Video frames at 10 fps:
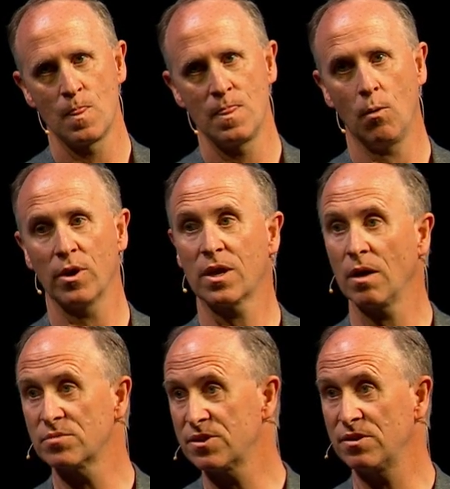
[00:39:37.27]
Now, when it
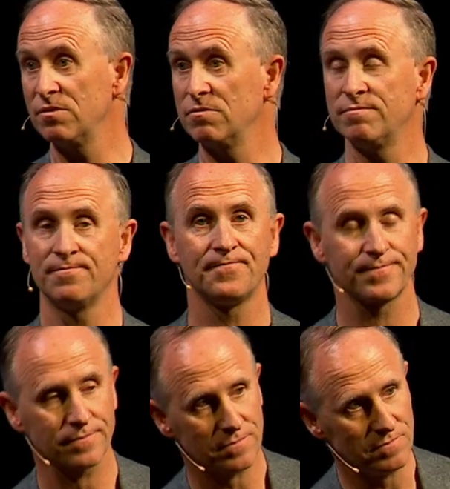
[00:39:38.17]
comes to
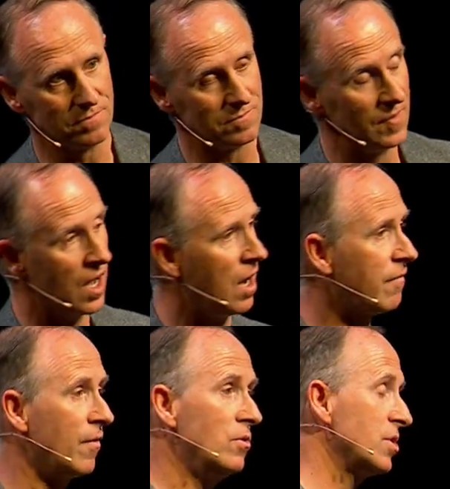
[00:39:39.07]
our
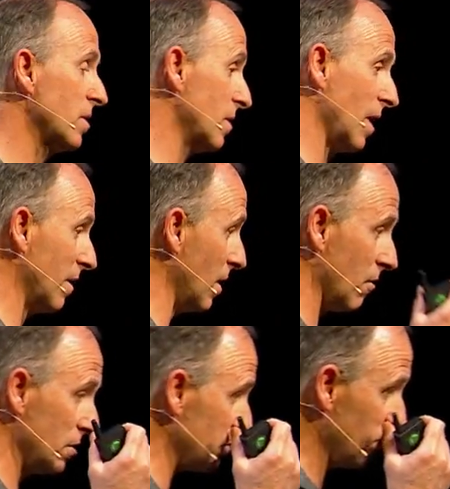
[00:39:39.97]
future, there
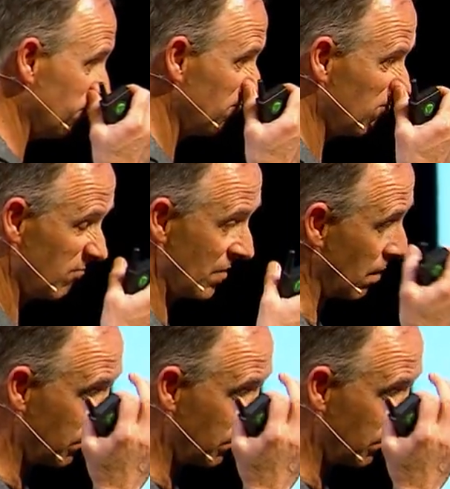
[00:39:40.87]
are